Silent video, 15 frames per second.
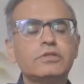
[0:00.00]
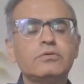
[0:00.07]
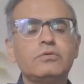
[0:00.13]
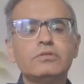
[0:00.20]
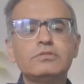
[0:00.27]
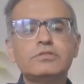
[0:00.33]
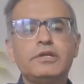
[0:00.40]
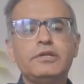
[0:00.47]

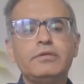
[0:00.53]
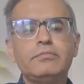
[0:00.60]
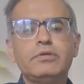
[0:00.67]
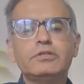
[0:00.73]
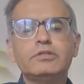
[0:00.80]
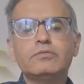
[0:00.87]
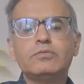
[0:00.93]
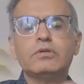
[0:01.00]
whole slide image,
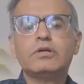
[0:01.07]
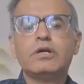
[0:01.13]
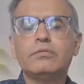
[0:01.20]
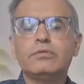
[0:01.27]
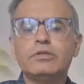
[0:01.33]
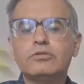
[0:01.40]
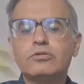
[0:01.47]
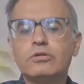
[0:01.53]
it would come
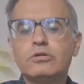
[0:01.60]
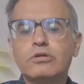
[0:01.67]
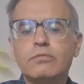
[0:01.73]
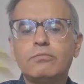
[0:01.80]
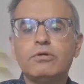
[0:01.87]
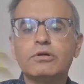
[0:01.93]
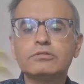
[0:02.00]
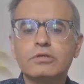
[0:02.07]
in through
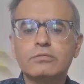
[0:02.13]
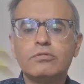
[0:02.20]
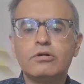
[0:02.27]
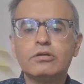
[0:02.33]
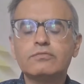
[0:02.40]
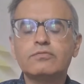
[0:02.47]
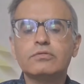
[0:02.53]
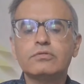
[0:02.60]
Dropbox or
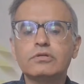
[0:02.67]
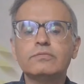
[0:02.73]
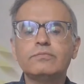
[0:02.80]
box folder